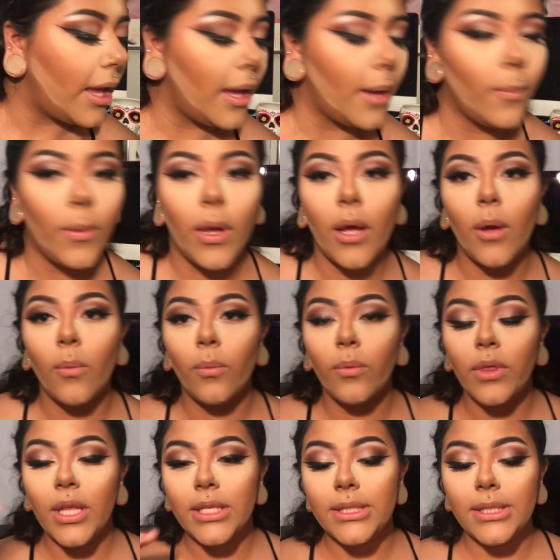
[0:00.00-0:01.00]
And while
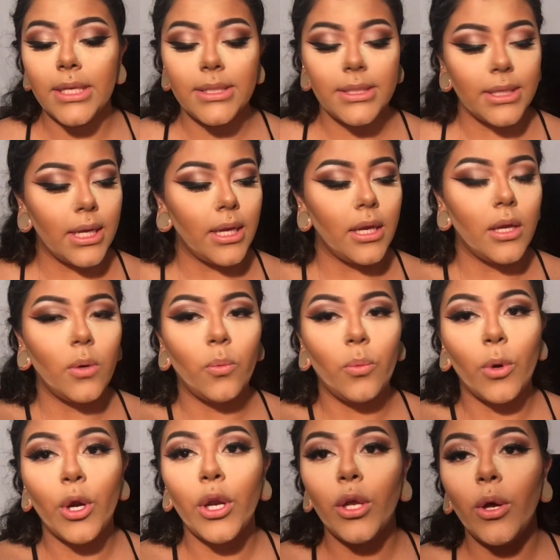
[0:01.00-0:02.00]
this sets in,
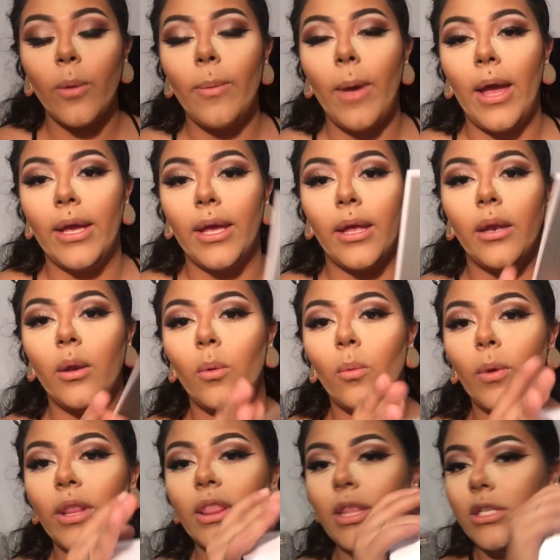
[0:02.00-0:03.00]
we're gonna go back in
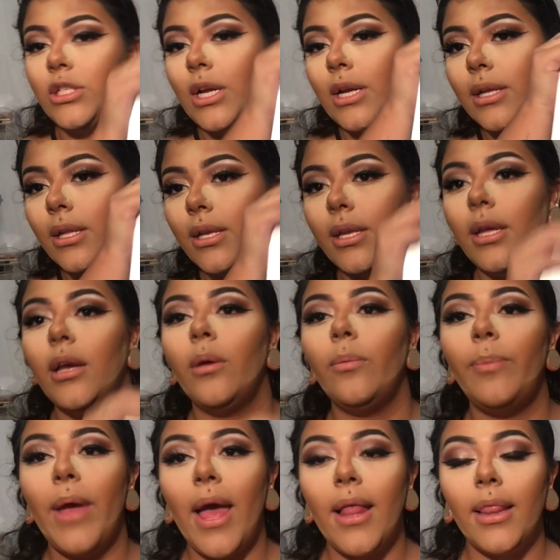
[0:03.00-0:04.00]
with the Jaclyn Hill
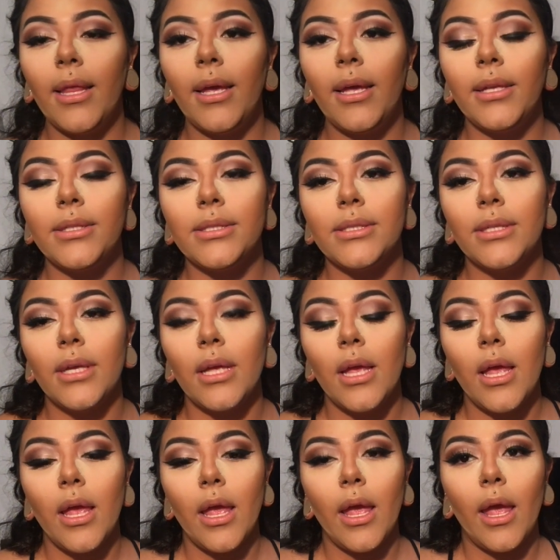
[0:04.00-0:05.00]
palette,
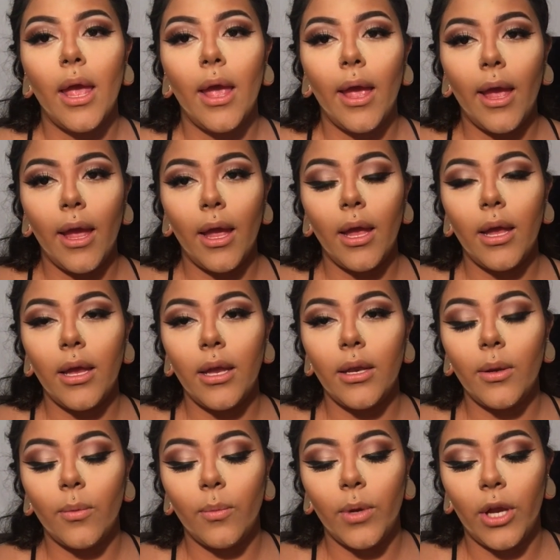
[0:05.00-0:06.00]

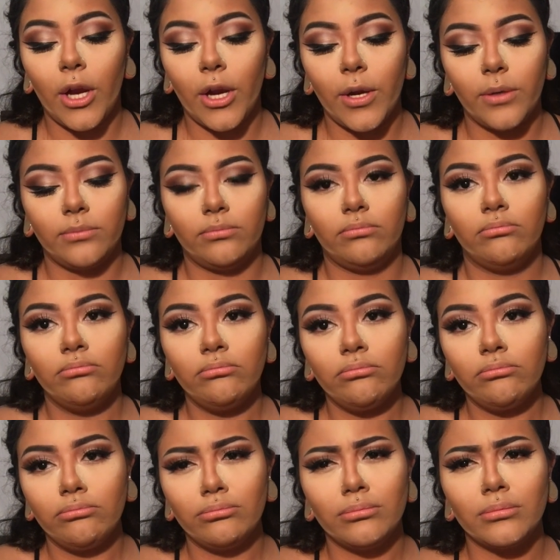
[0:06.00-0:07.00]
and we are
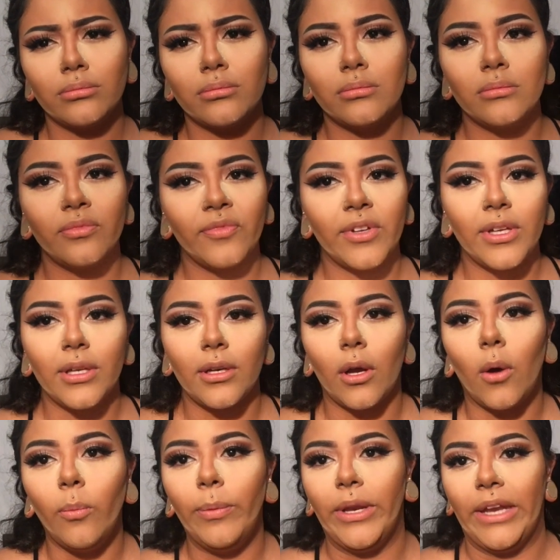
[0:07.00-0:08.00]
gonna
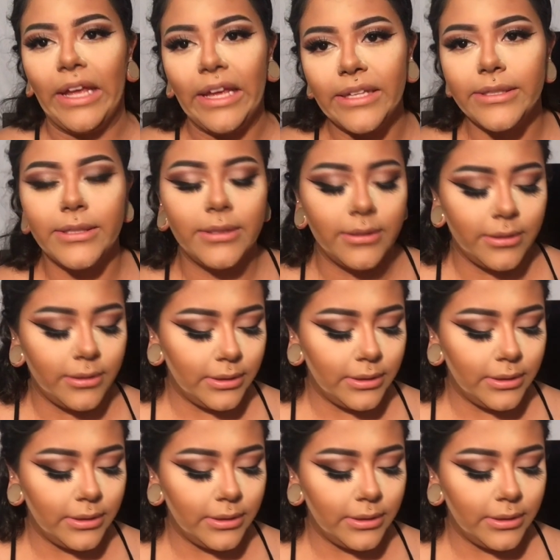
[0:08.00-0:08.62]
open it.